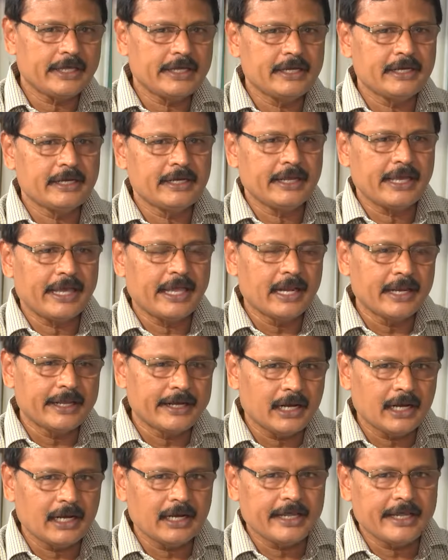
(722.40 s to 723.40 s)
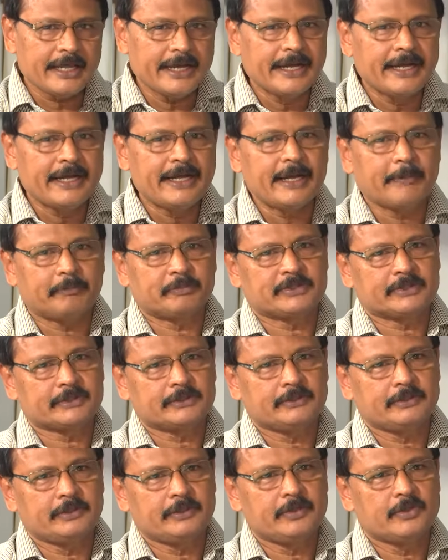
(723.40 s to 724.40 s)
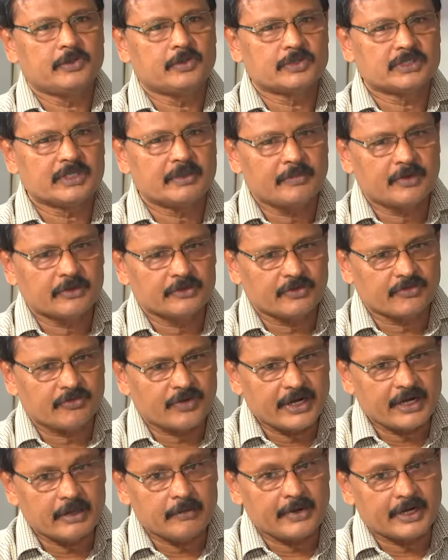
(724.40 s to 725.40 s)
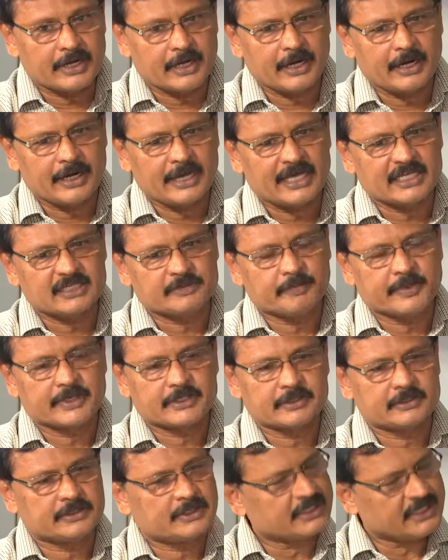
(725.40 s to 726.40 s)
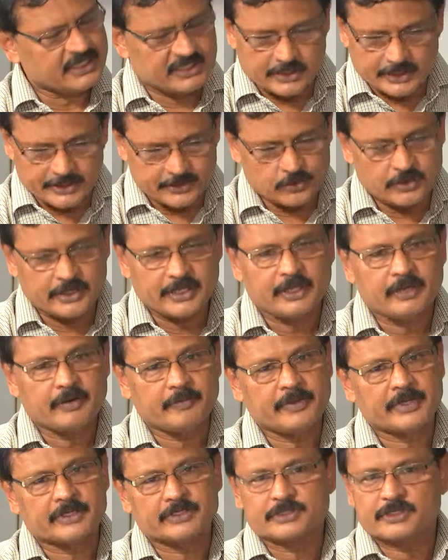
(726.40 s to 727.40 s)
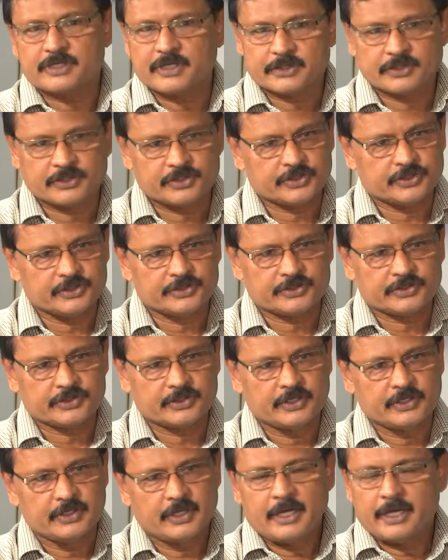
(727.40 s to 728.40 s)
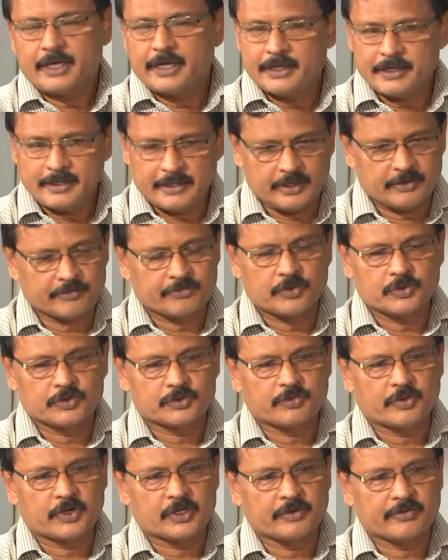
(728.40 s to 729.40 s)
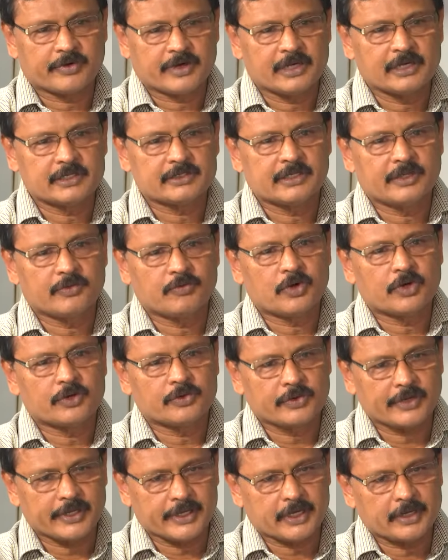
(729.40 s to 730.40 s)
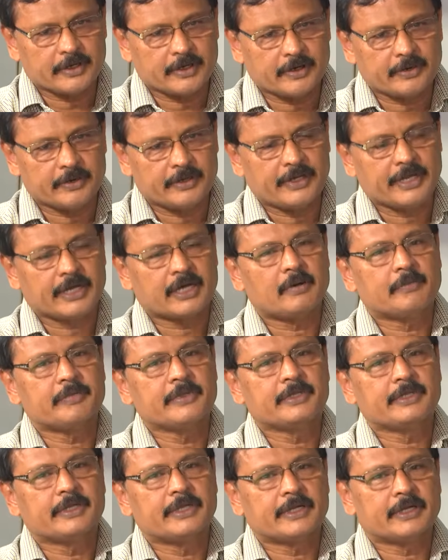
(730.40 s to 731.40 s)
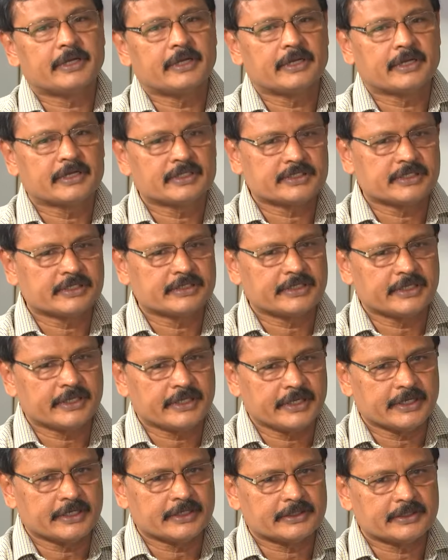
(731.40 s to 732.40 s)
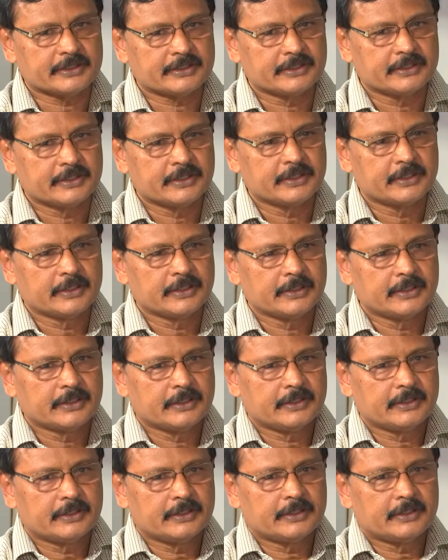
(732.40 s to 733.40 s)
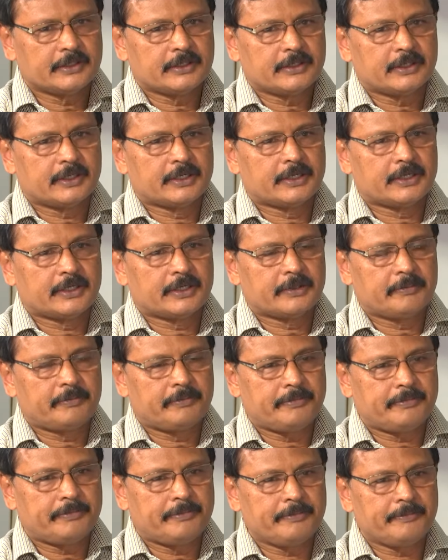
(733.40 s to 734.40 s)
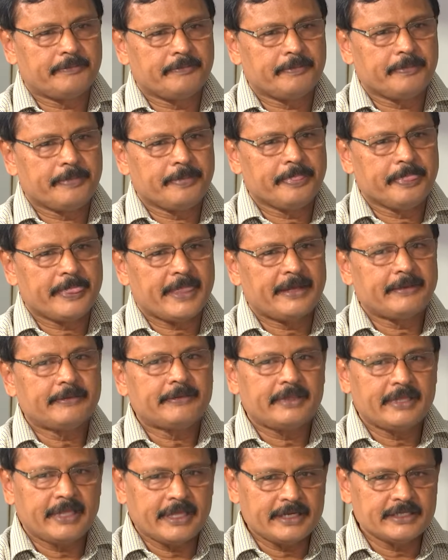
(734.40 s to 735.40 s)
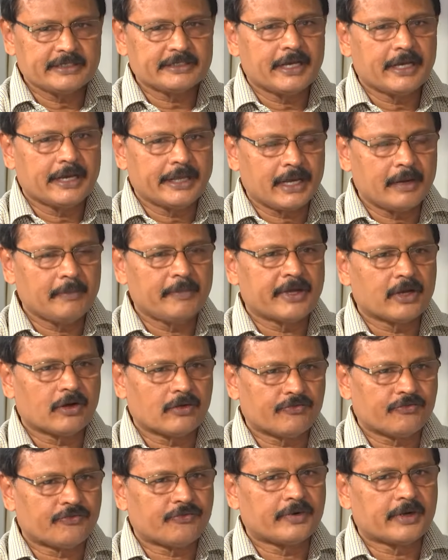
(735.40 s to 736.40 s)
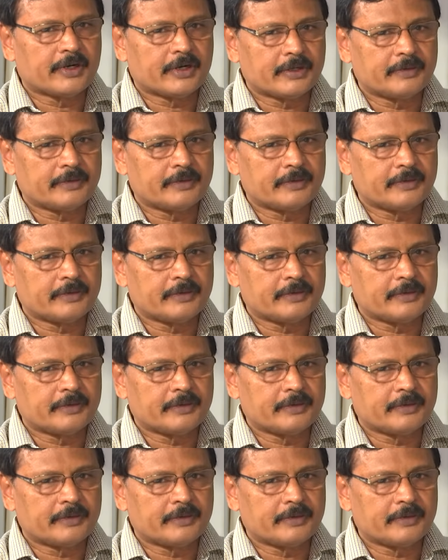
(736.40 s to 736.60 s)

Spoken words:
in a little in depth into some of the fundamental aspects such as hydrodynamic structures and of course whatever else they want to take up in their research areas, there is a little bit of